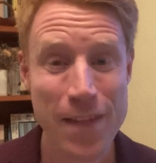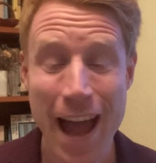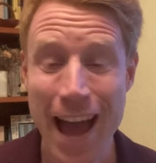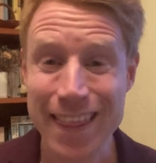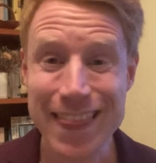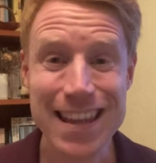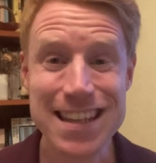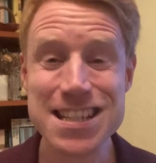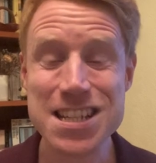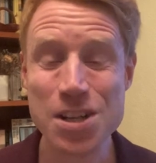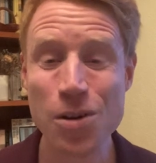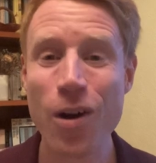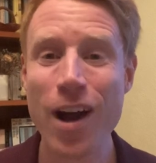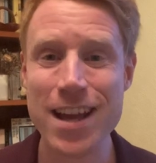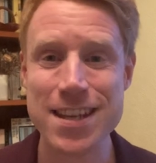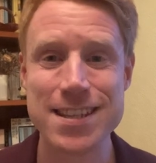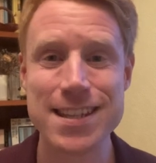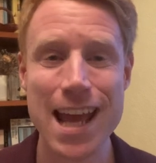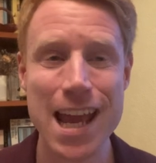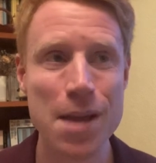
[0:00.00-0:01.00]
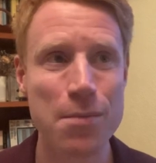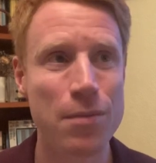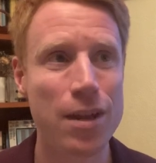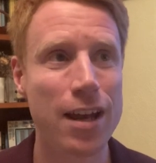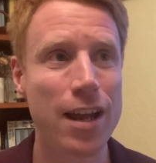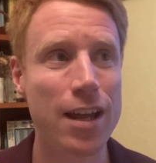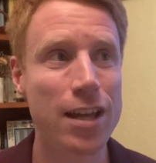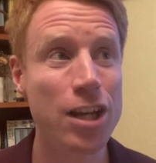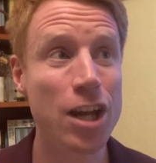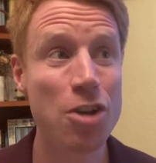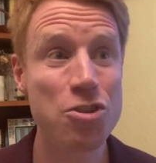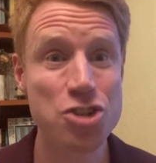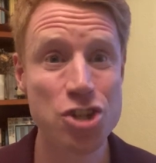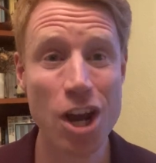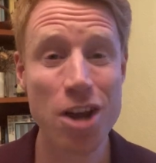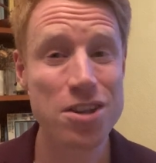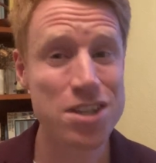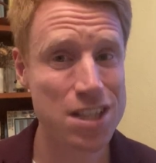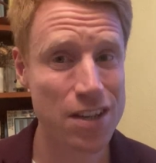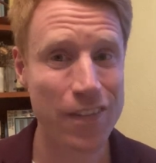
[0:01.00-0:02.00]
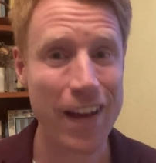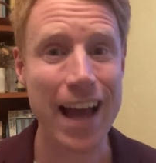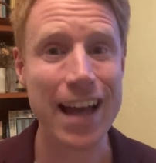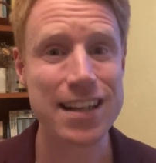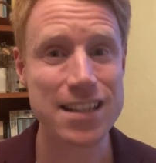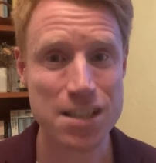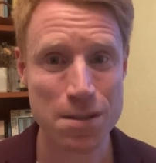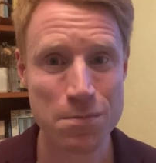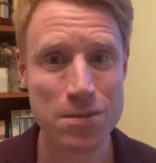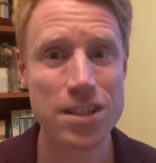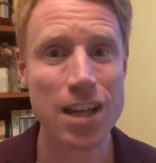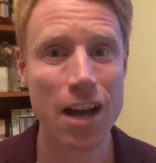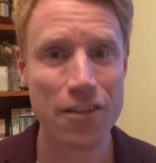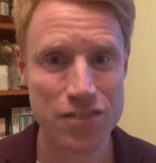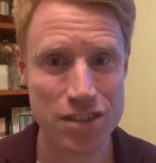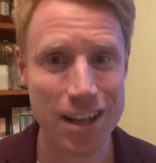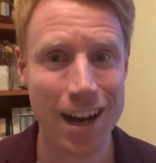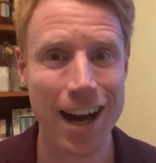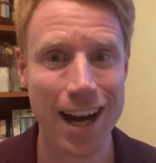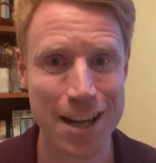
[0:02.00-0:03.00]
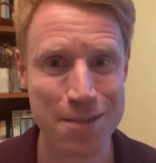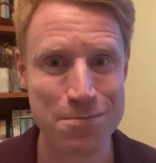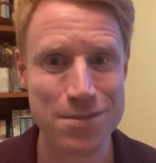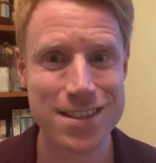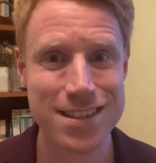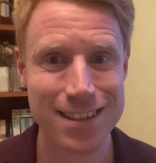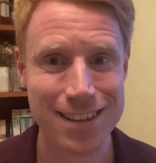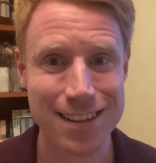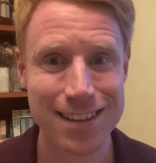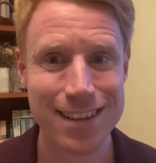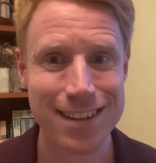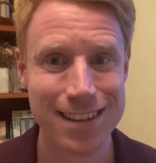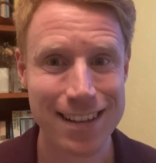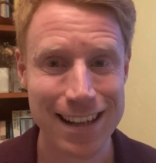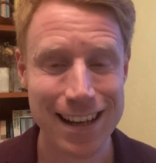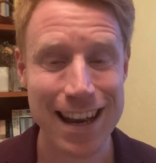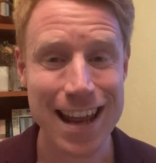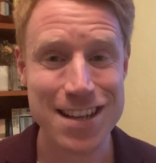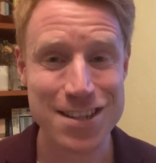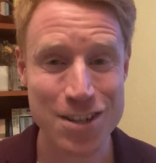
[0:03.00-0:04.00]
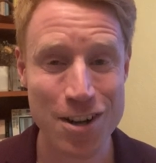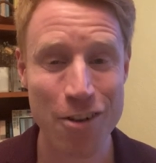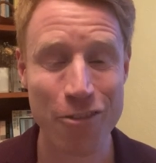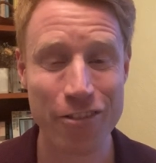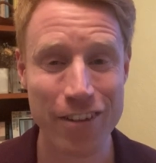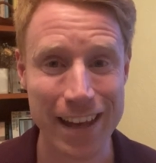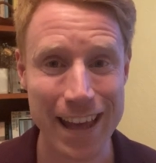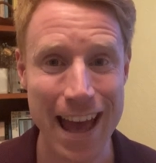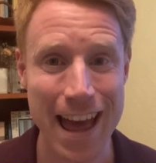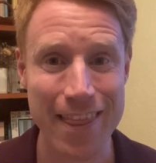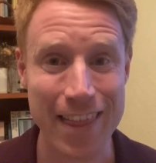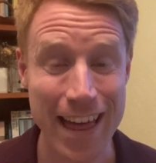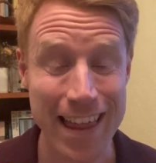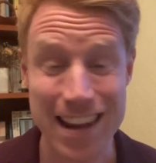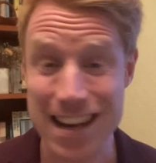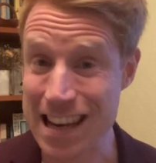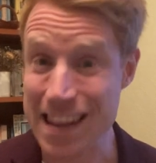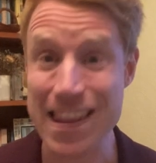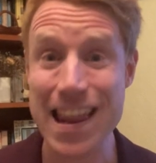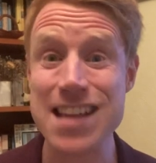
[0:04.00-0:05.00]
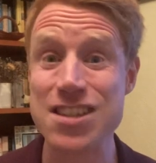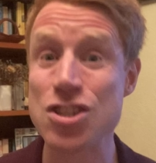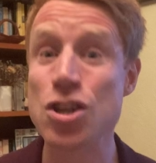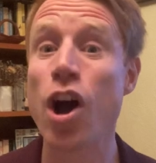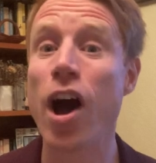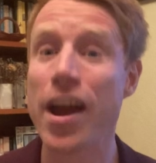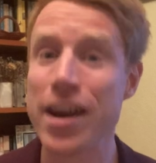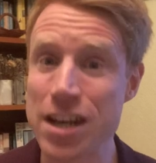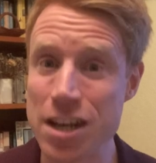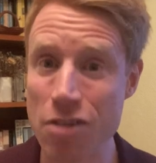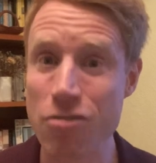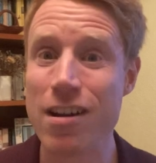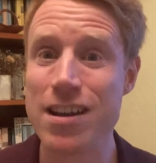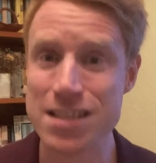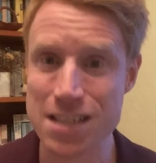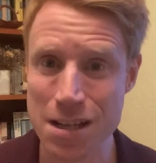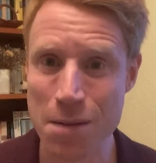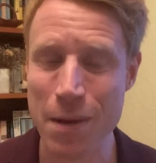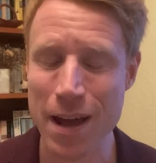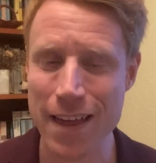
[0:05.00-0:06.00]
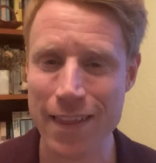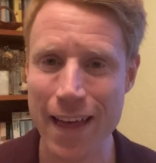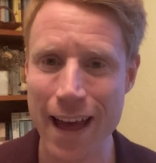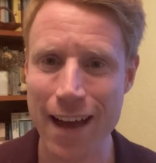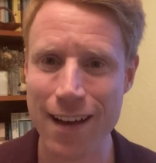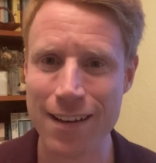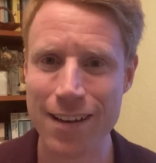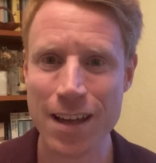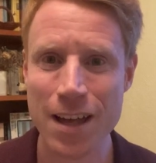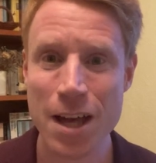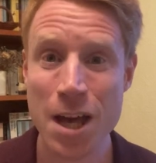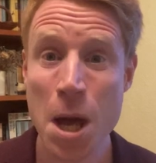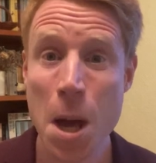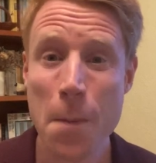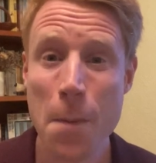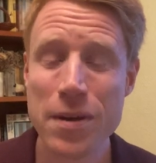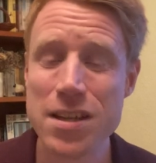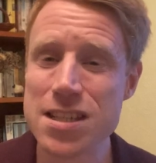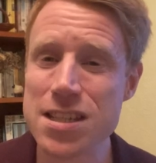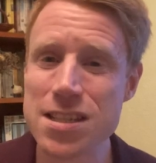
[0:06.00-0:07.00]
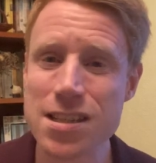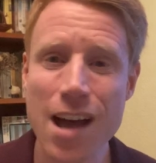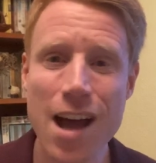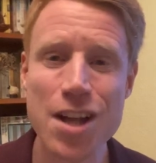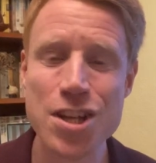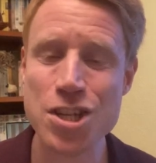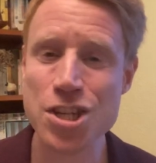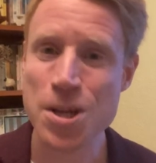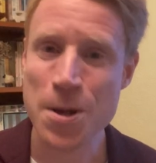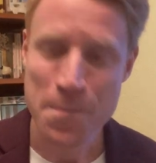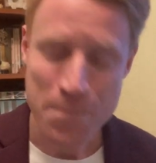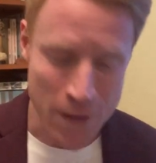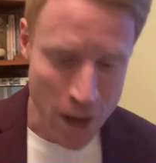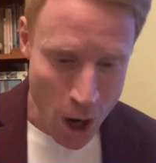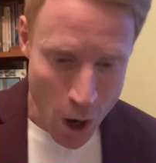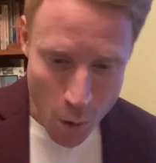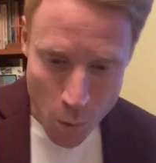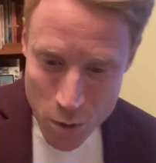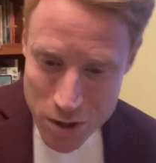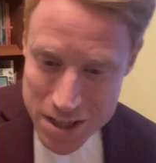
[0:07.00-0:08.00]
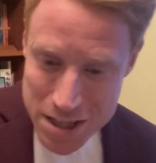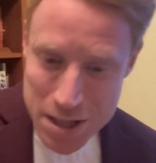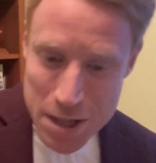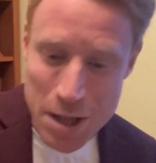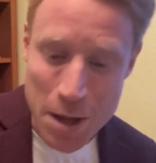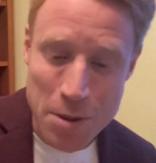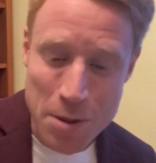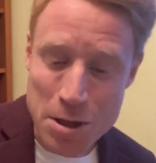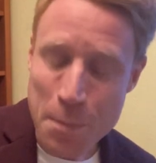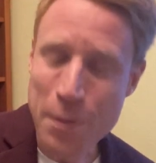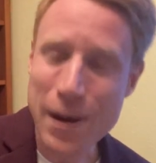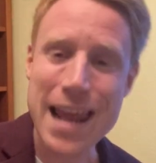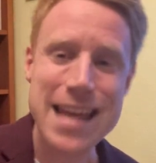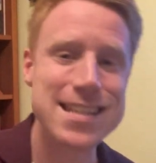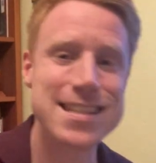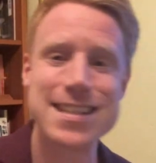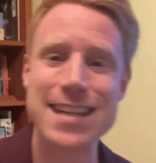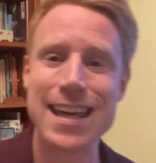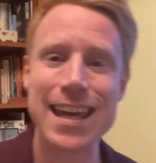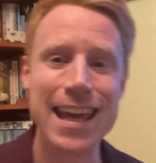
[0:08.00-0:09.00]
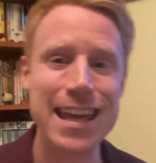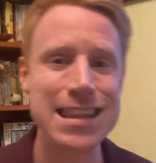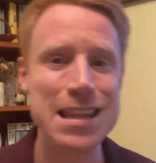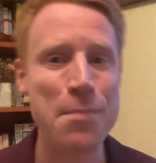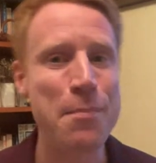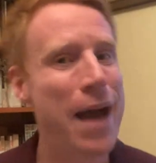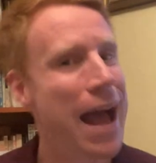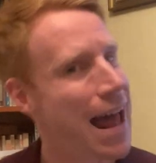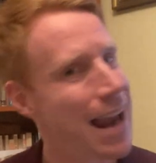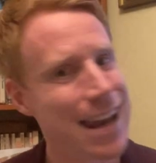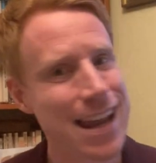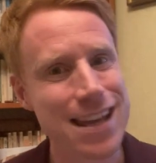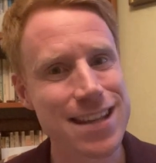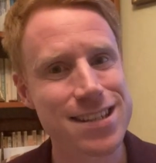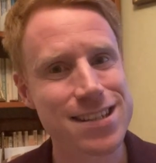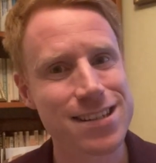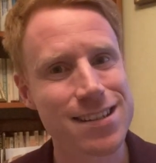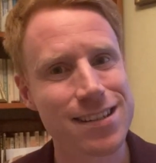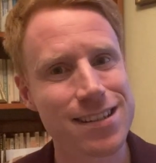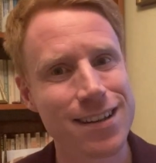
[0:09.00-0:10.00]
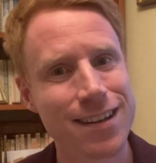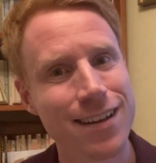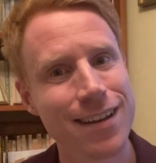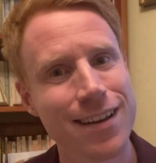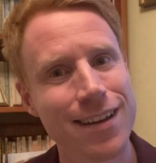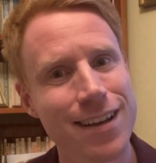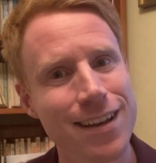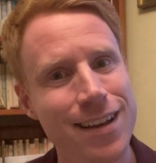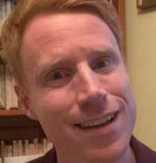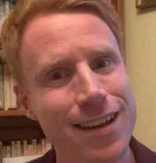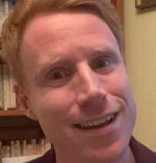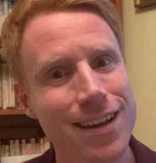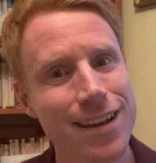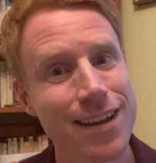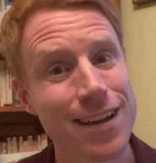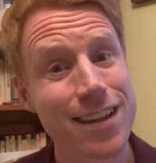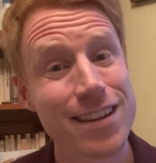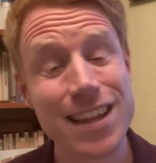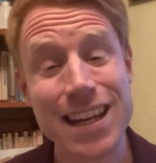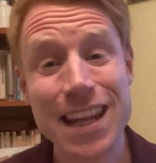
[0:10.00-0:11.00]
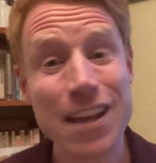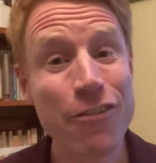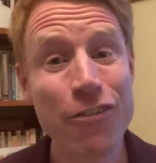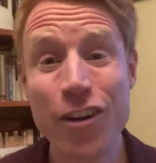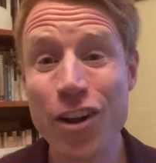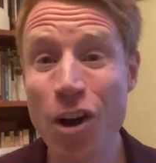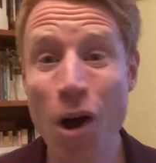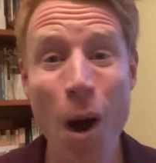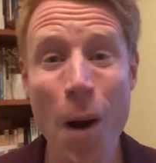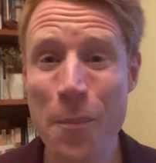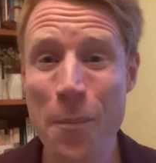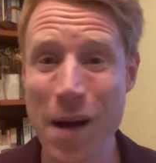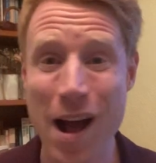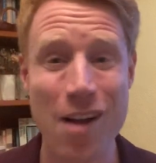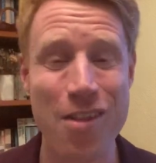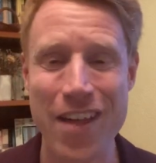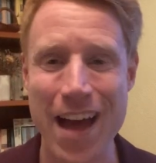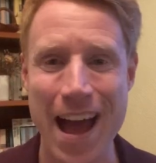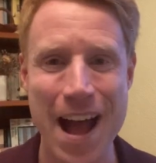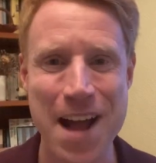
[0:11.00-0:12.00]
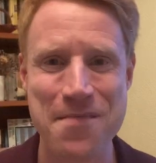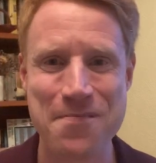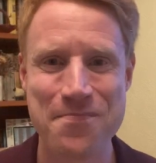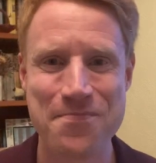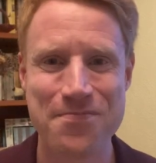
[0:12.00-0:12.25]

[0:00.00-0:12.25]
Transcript: And this is quite a statement. You know, Joseph had some tough times. Let's not forget that. Let's not underestimate that. But such was the, the blessing in the palace that he forgot about that.